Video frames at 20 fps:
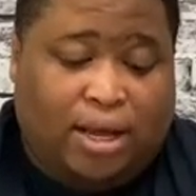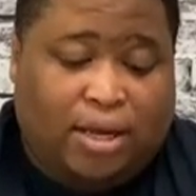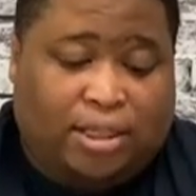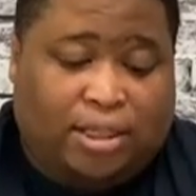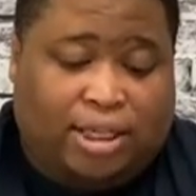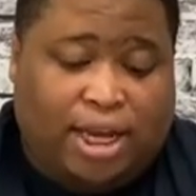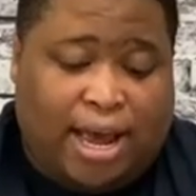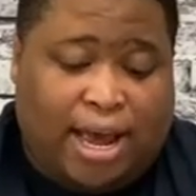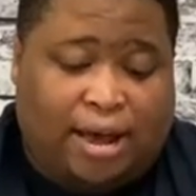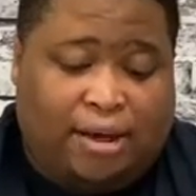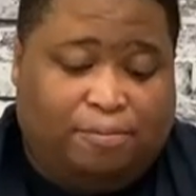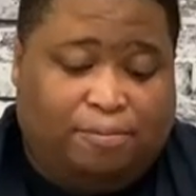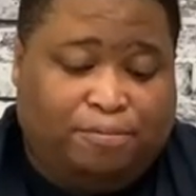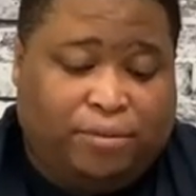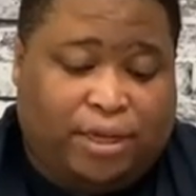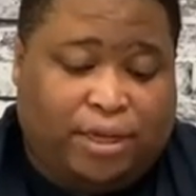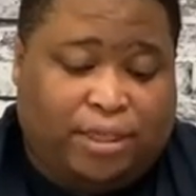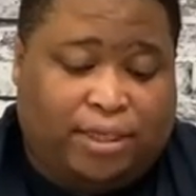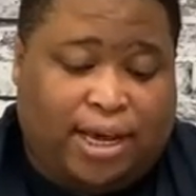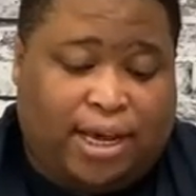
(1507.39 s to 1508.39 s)
Chad,
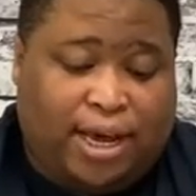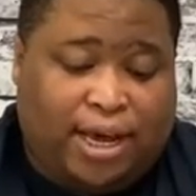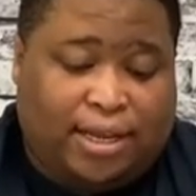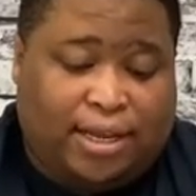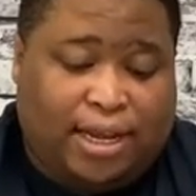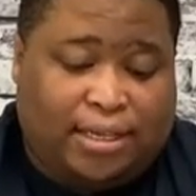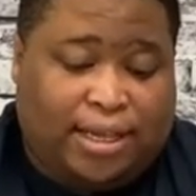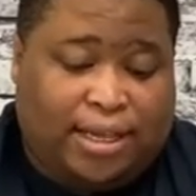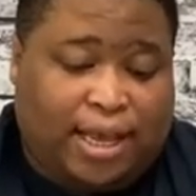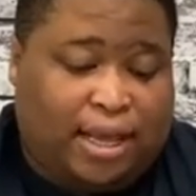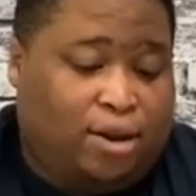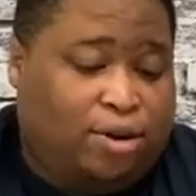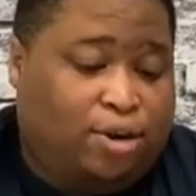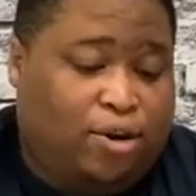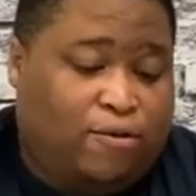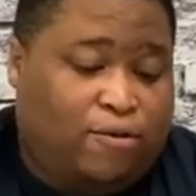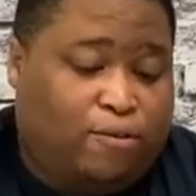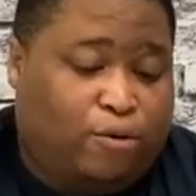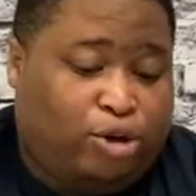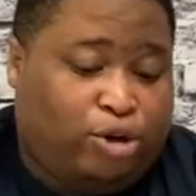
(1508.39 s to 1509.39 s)
they're saying that they don't know
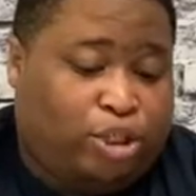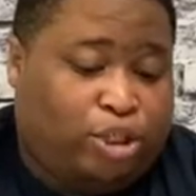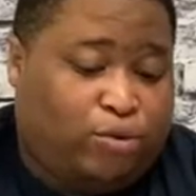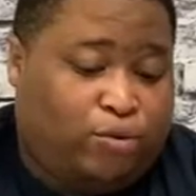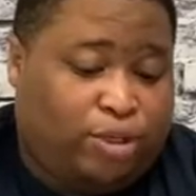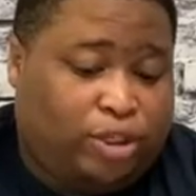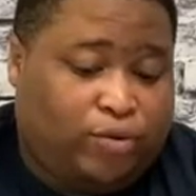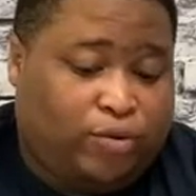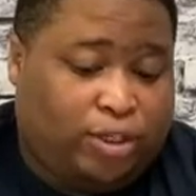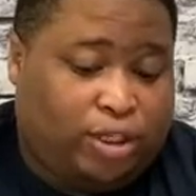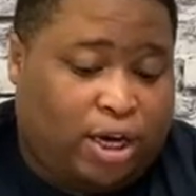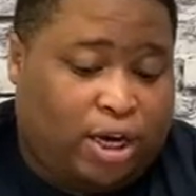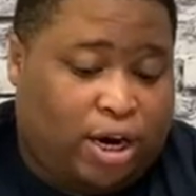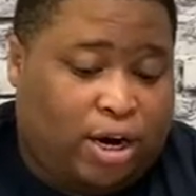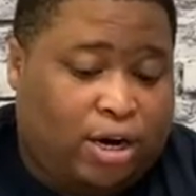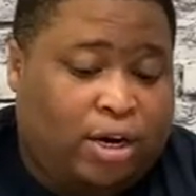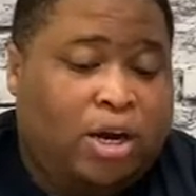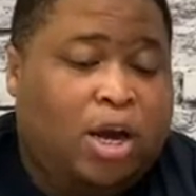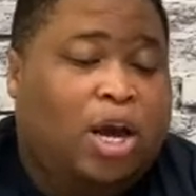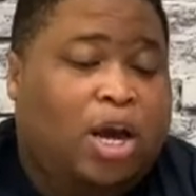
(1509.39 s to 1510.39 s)
if Portia wants to
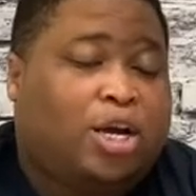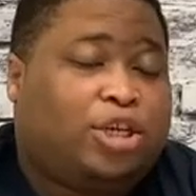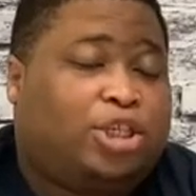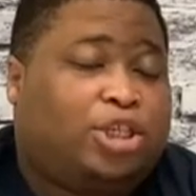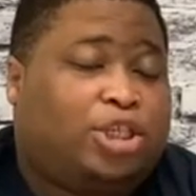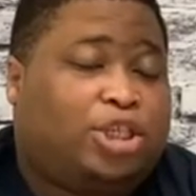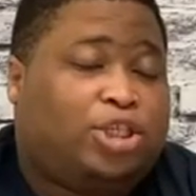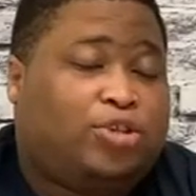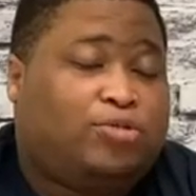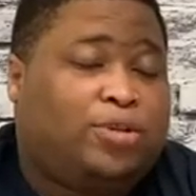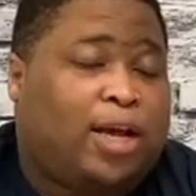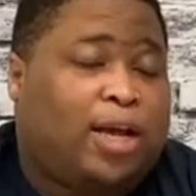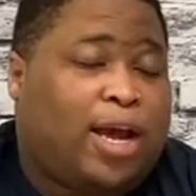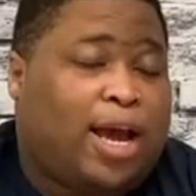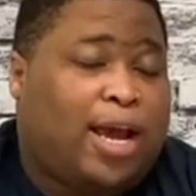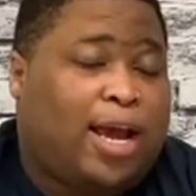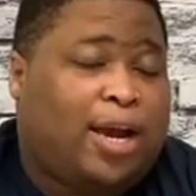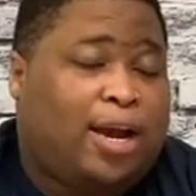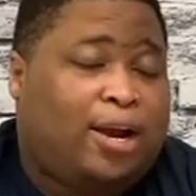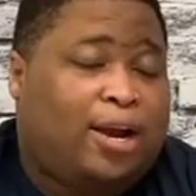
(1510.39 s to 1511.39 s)
return. She's shooting
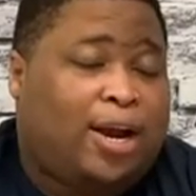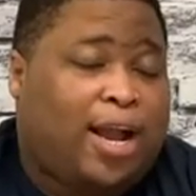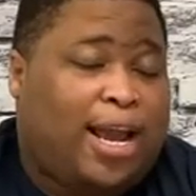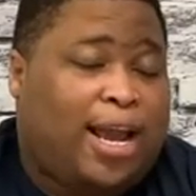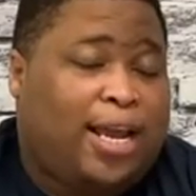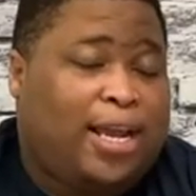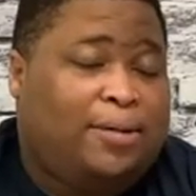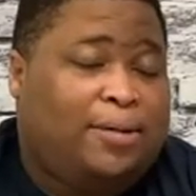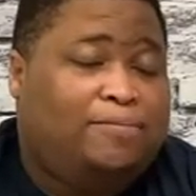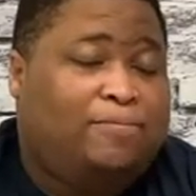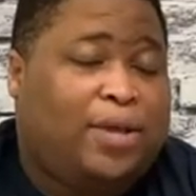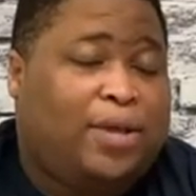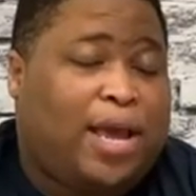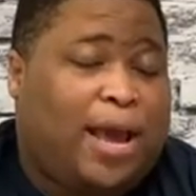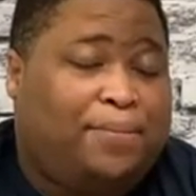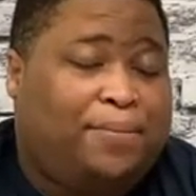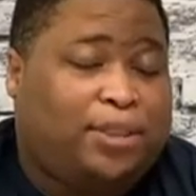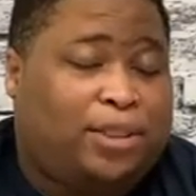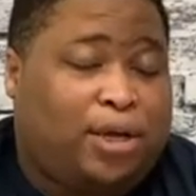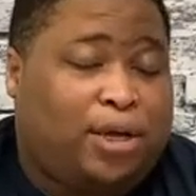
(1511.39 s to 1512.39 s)
her
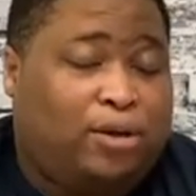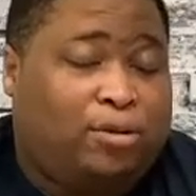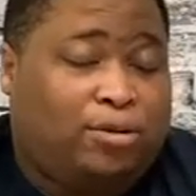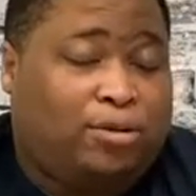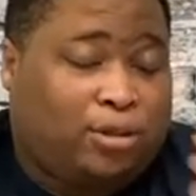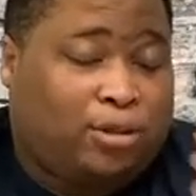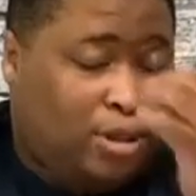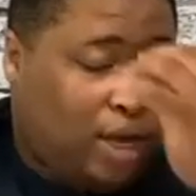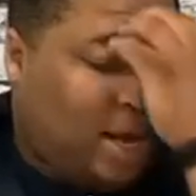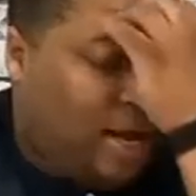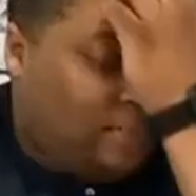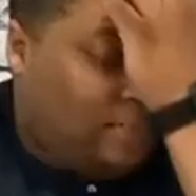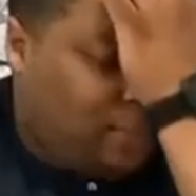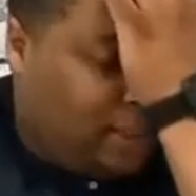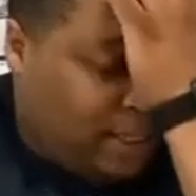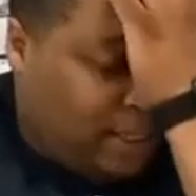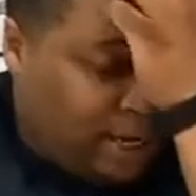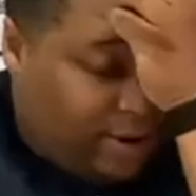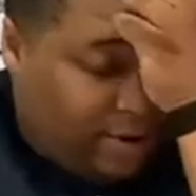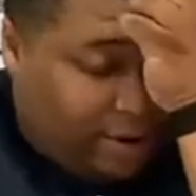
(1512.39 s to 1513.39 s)
8-episode
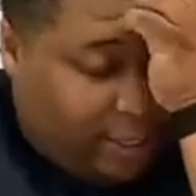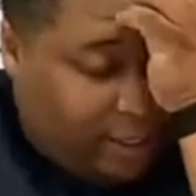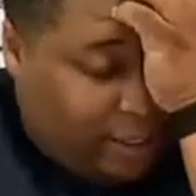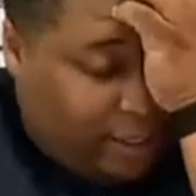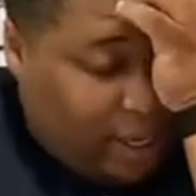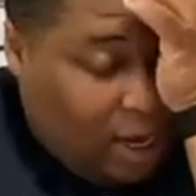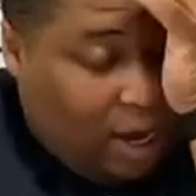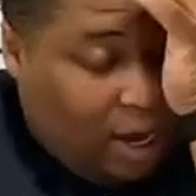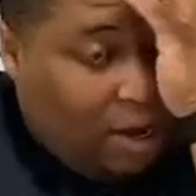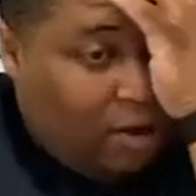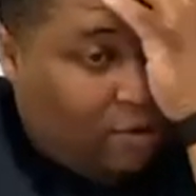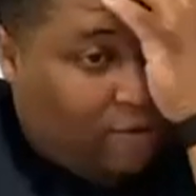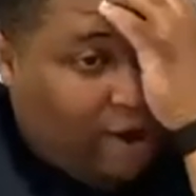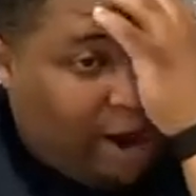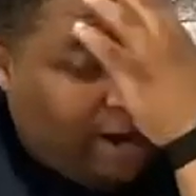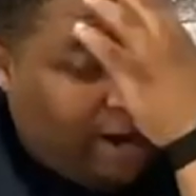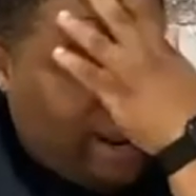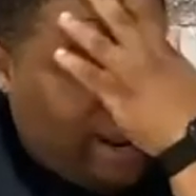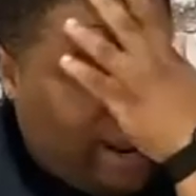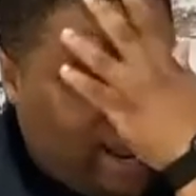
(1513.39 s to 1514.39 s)
series
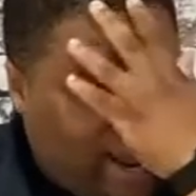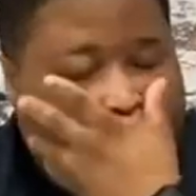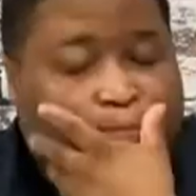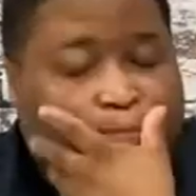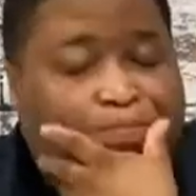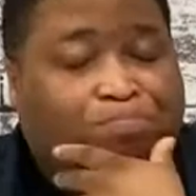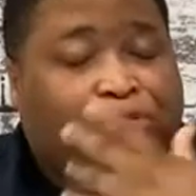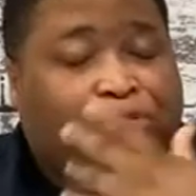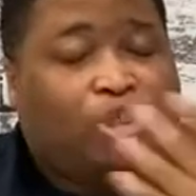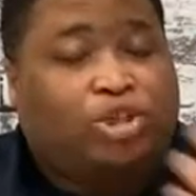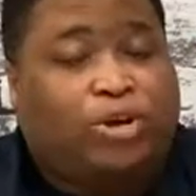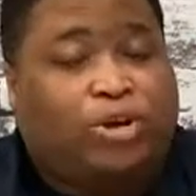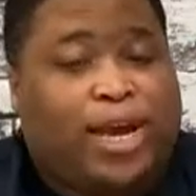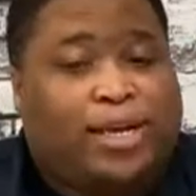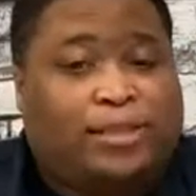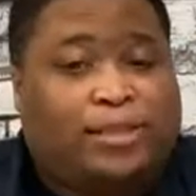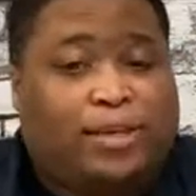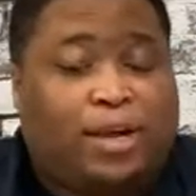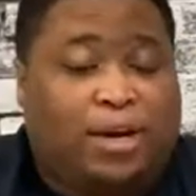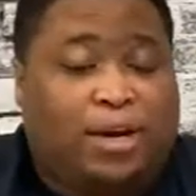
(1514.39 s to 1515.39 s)
right now,
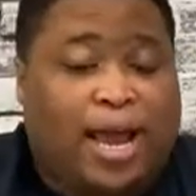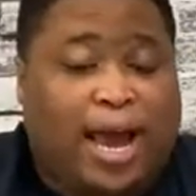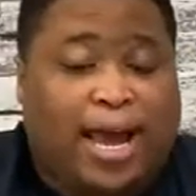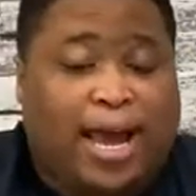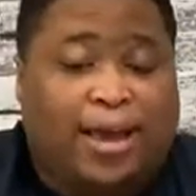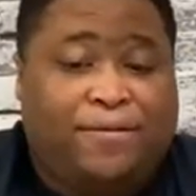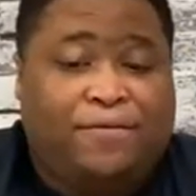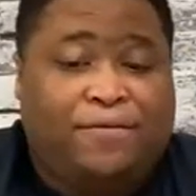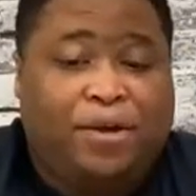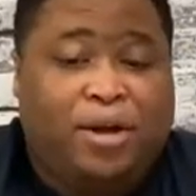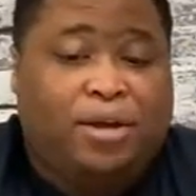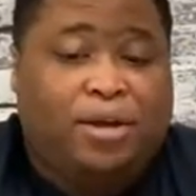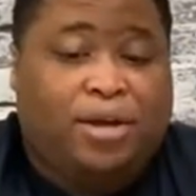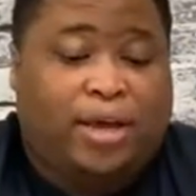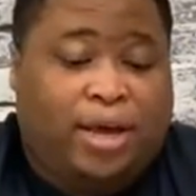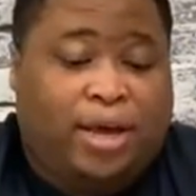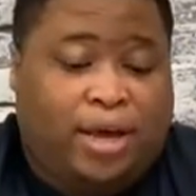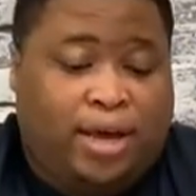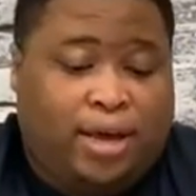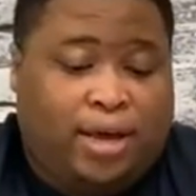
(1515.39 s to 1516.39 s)
showcasing her life
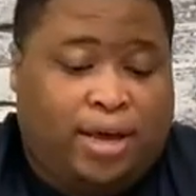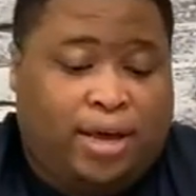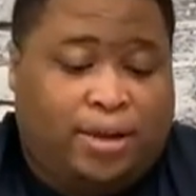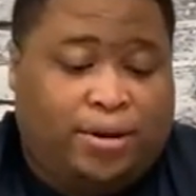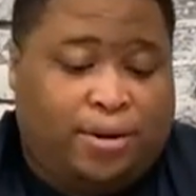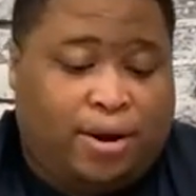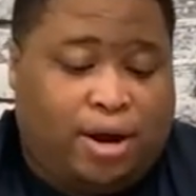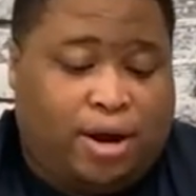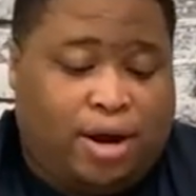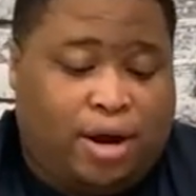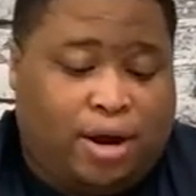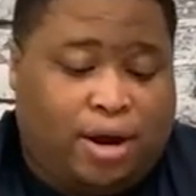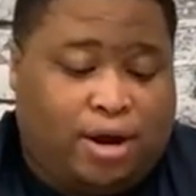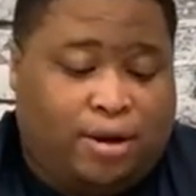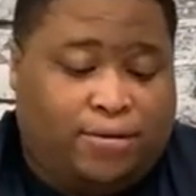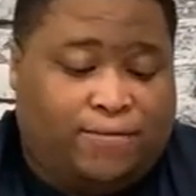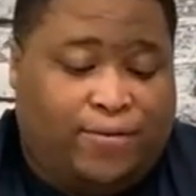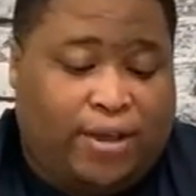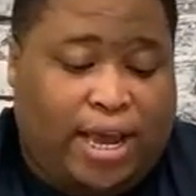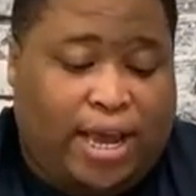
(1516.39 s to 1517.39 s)
and
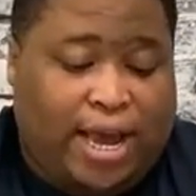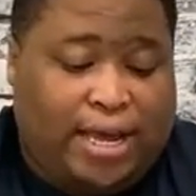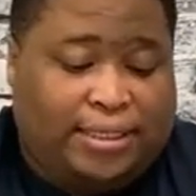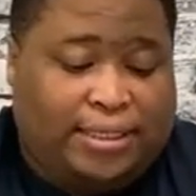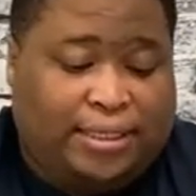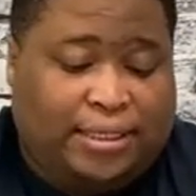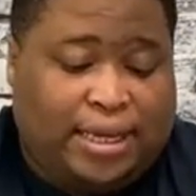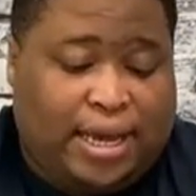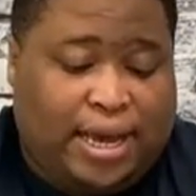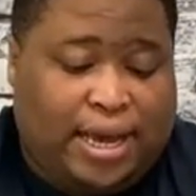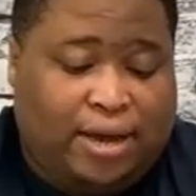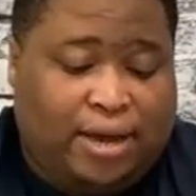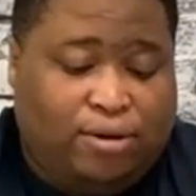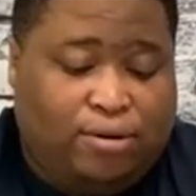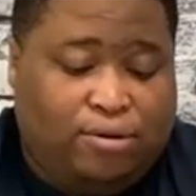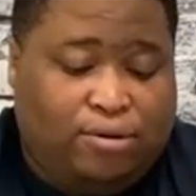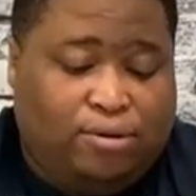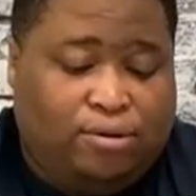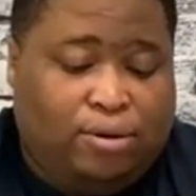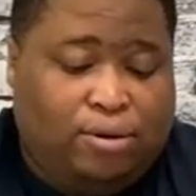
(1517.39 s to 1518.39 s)
her fiance
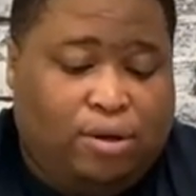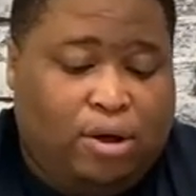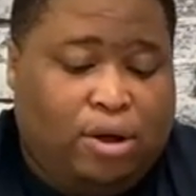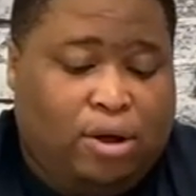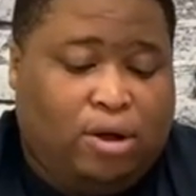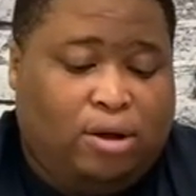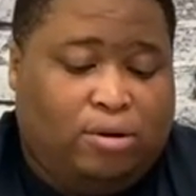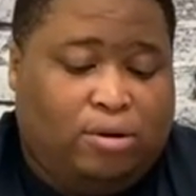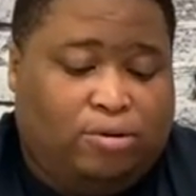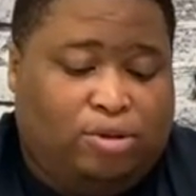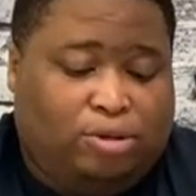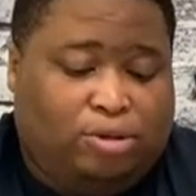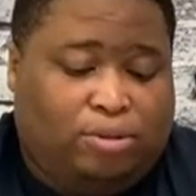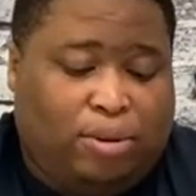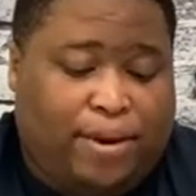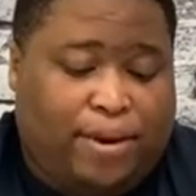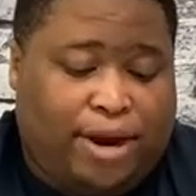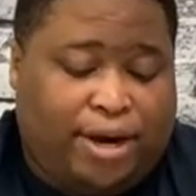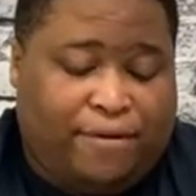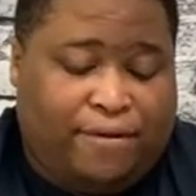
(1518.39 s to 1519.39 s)
who used to be
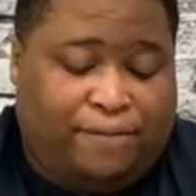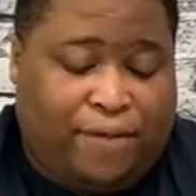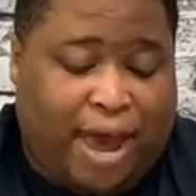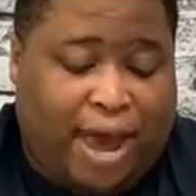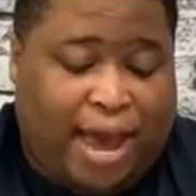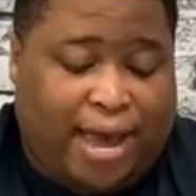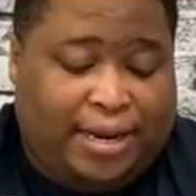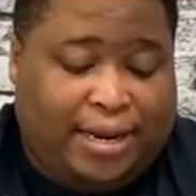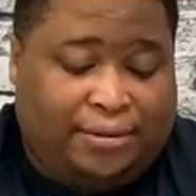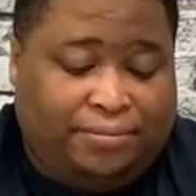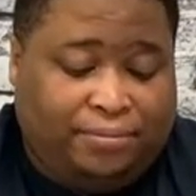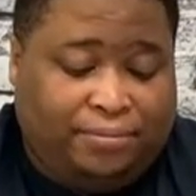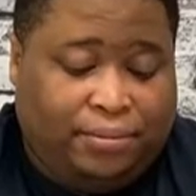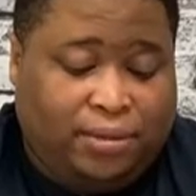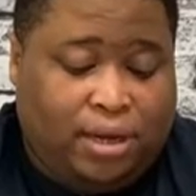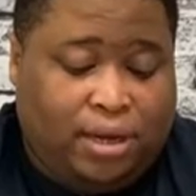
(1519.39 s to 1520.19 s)
married to Fallon.